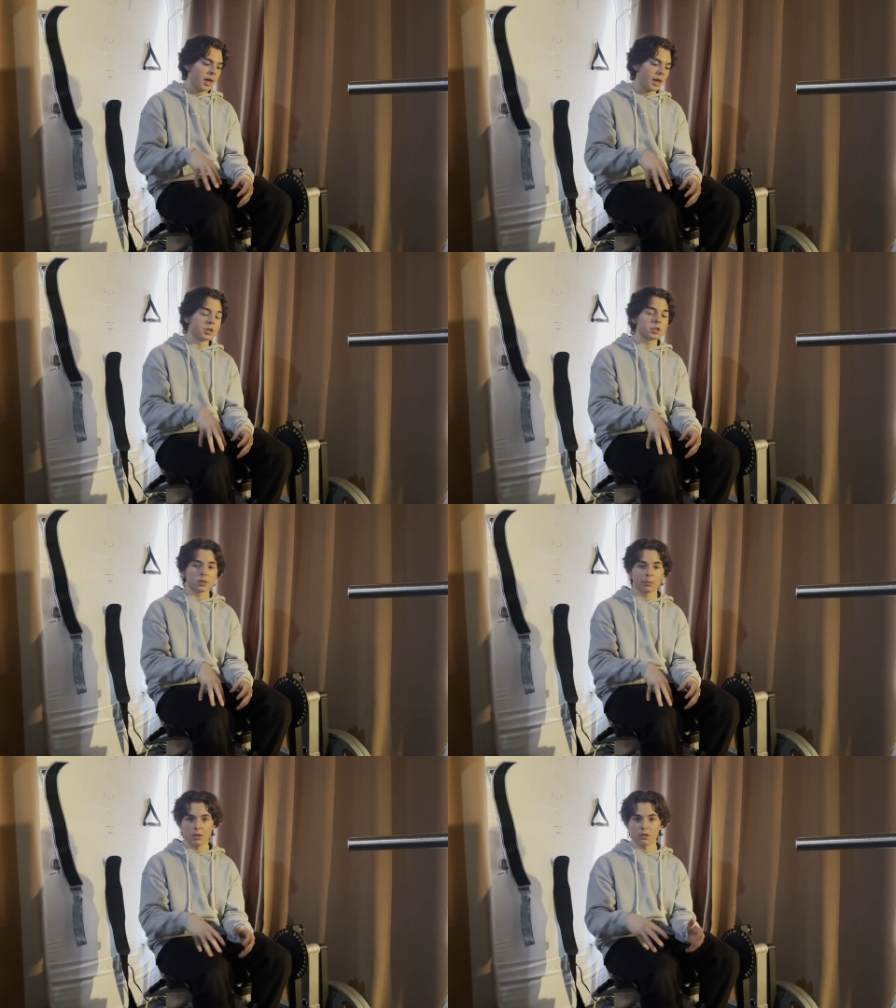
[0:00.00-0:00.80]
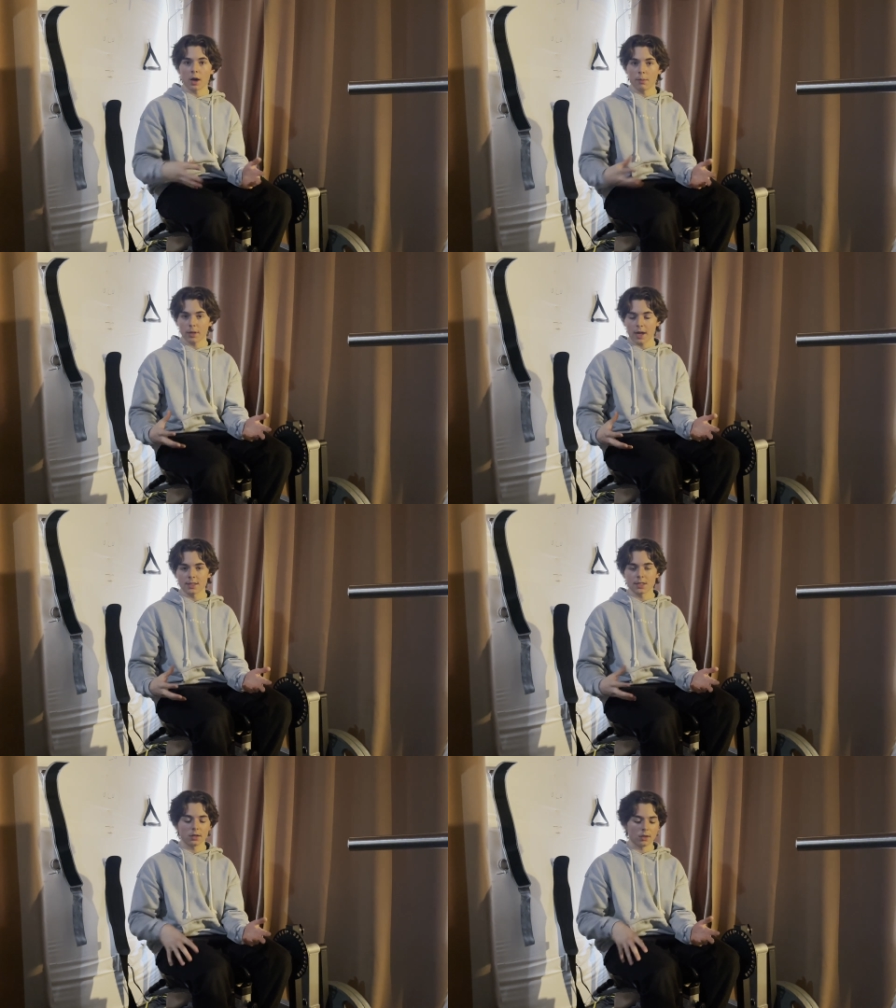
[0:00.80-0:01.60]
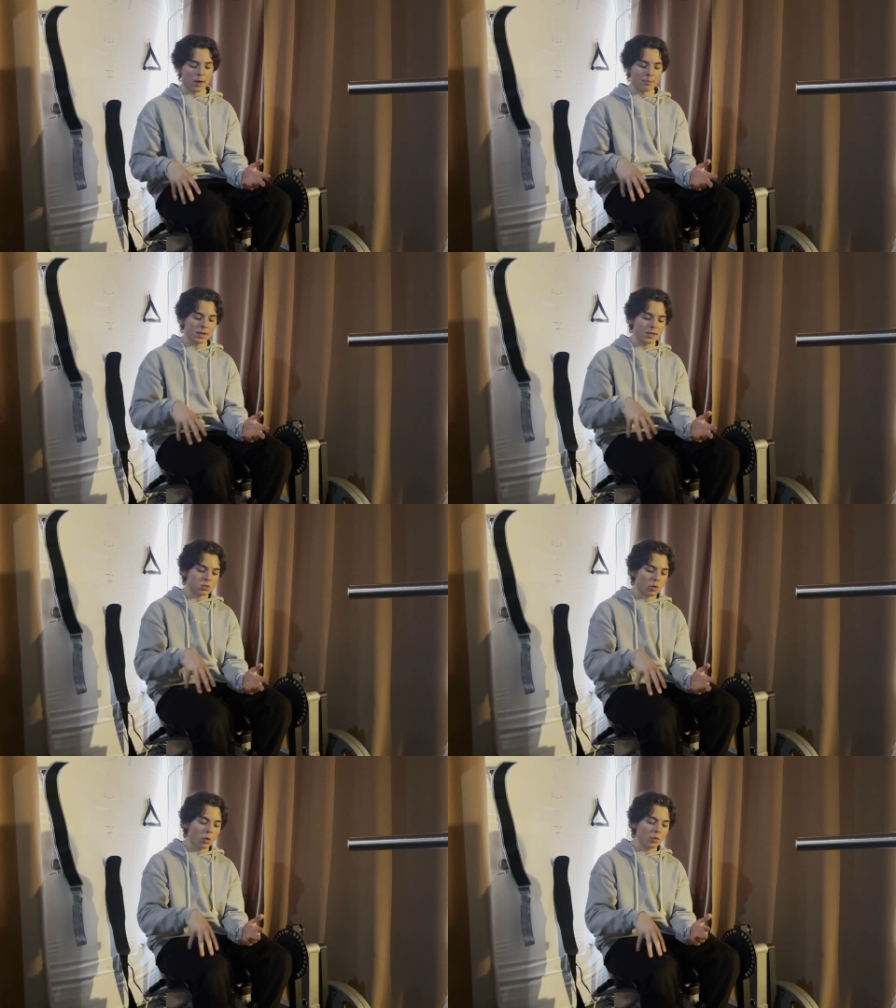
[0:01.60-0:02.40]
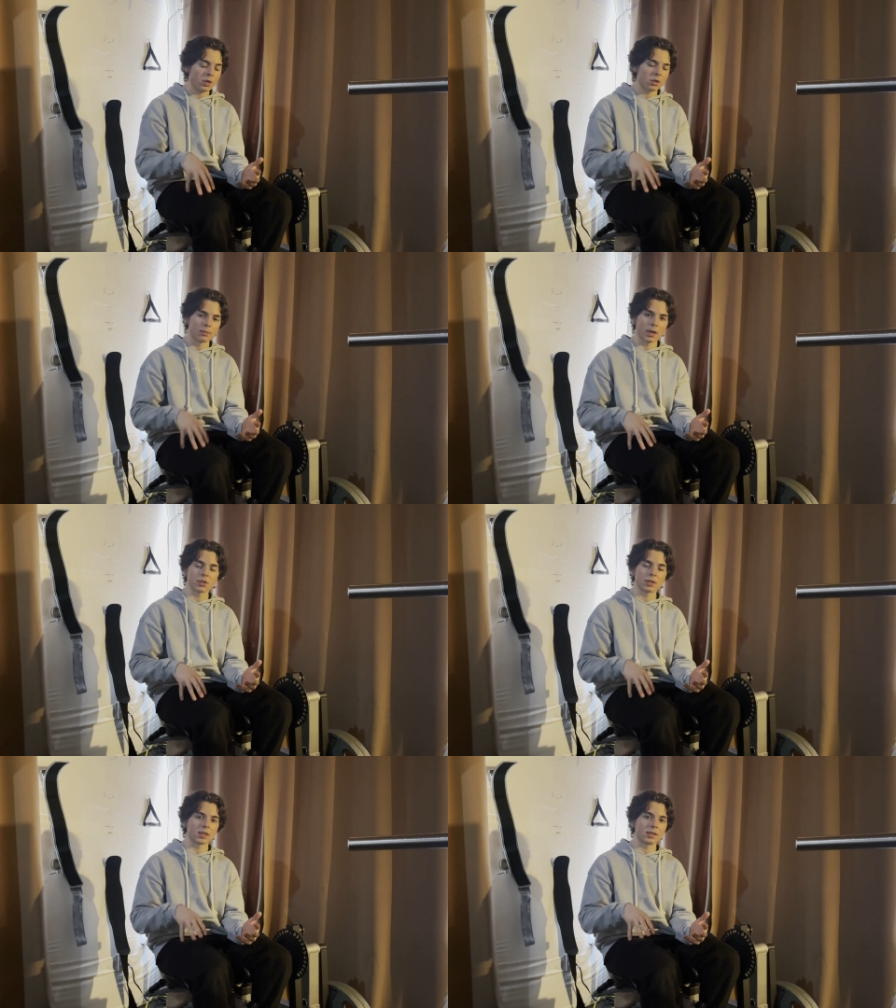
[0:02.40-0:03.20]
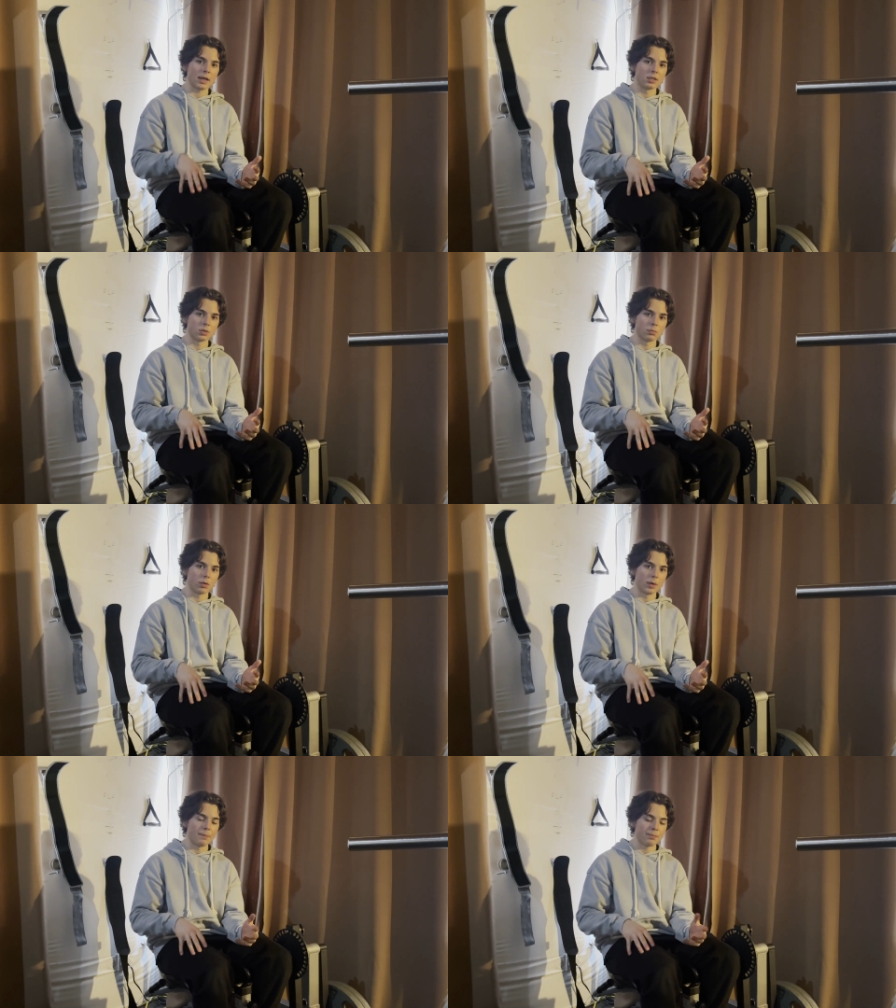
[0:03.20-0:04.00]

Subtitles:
and this is something Tom Platz did a lot, but it's holding your muscle at the tension point.